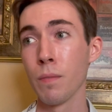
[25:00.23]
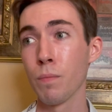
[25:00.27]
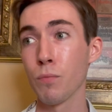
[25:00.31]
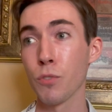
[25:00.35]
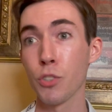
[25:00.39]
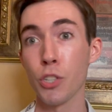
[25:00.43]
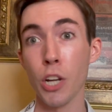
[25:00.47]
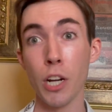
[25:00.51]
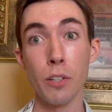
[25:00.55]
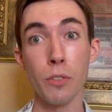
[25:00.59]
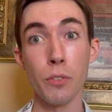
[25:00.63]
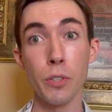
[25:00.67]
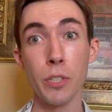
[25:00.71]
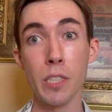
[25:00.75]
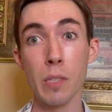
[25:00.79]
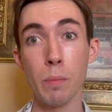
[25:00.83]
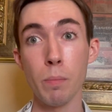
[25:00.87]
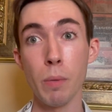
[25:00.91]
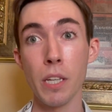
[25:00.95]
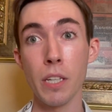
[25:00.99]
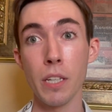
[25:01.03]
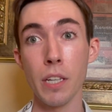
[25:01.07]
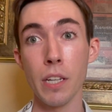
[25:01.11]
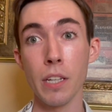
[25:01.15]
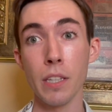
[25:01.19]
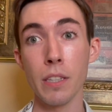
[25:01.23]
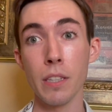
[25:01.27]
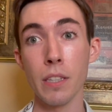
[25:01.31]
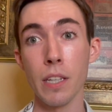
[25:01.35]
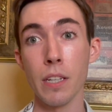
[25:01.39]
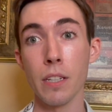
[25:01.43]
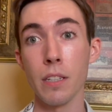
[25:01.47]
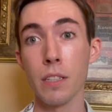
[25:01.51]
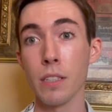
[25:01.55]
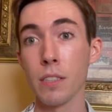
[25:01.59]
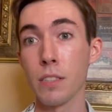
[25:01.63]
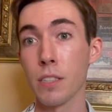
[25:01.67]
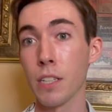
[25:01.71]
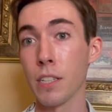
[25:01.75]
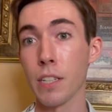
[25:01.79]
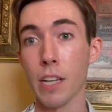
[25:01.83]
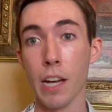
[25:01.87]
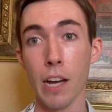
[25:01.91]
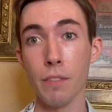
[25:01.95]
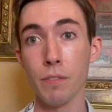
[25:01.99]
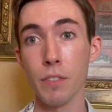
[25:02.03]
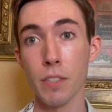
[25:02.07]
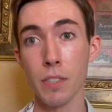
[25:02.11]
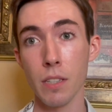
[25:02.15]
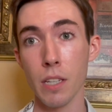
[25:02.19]
Generally speaking, they didn't
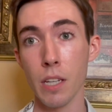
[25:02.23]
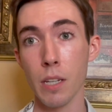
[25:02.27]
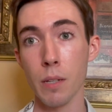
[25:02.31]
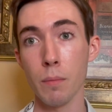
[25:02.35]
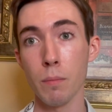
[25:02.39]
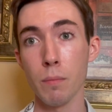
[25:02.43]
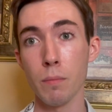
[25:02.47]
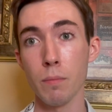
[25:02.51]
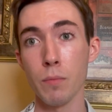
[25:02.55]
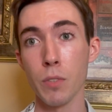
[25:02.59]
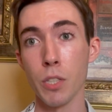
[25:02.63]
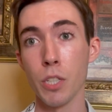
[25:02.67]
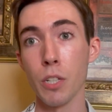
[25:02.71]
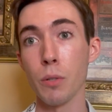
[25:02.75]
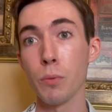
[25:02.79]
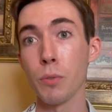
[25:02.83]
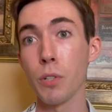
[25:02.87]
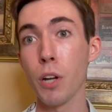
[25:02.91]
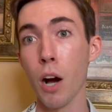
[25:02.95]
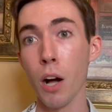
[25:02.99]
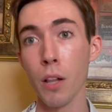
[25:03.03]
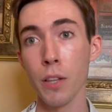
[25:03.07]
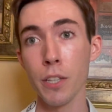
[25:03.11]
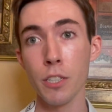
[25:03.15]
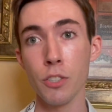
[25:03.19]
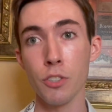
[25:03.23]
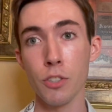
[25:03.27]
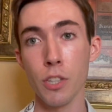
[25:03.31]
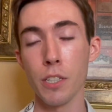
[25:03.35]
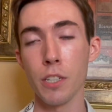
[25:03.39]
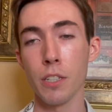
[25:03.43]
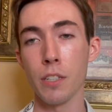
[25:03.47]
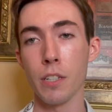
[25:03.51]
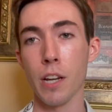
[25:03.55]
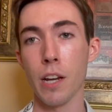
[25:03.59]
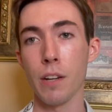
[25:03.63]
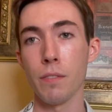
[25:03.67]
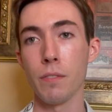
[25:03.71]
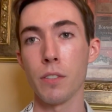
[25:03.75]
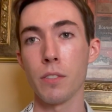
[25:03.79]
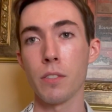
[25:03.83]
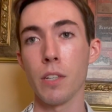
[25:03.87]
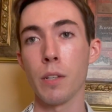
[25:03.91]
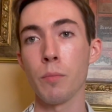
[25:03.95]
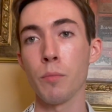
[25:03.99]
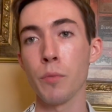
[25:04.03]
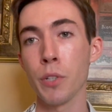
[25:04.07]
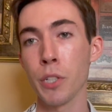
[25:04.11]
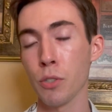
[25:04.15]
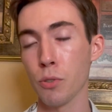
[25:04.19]
have the same, you know, knowledge. They didn't have the
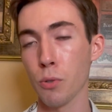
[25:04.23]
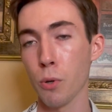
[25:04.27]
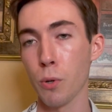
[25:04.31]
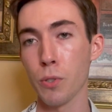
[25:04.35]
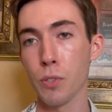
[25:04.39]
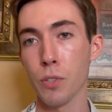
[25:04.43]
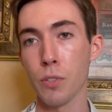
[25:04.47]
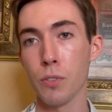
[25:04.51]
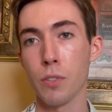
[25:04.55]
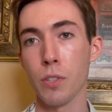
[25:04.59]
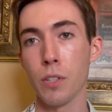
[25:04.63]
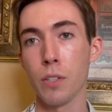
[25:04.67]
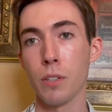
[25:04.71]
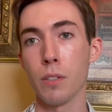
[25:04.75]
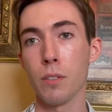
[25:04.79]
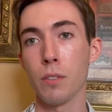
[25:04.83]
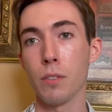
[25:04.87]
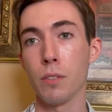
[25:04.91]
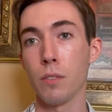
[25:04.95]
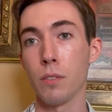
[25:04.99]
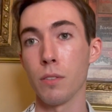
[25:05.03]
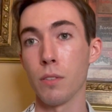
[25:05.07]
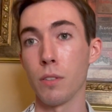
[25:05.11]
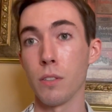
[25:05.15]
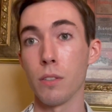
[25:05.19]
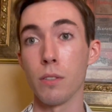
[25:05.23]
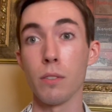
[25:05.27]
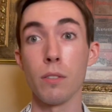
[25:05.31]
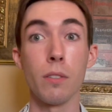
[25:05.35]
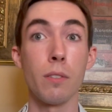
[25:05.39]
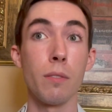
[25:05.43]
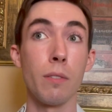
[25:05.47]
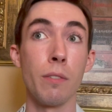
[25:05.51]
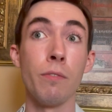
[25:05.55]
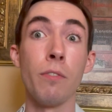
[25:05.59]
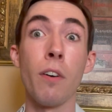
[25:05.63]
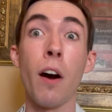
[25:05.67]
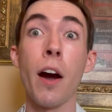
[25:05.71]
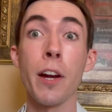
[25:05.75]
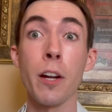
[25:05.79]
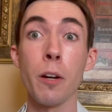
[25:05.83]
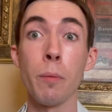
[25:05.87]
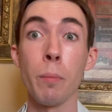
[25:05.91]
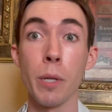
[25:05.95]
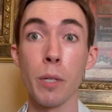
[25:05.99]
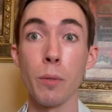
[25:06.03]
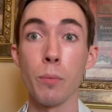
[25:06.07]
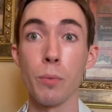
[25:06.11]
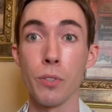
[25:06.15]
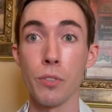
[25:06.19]
same resources. The
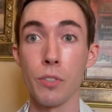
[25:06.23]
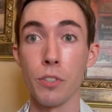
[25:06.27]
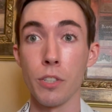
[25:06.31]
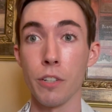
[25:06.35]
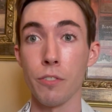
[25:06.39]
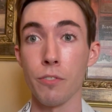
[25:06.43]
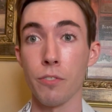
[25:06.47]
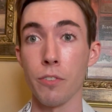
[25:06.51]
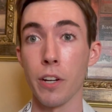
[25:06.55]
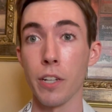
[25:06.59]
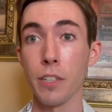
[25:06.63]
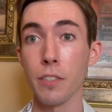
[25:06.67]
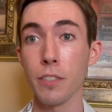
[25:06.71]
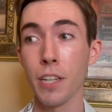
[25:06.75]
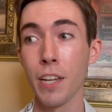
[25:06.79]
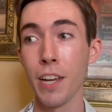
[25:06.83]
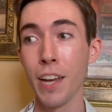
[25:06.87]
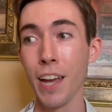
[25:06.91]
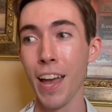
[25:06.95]
environment was different.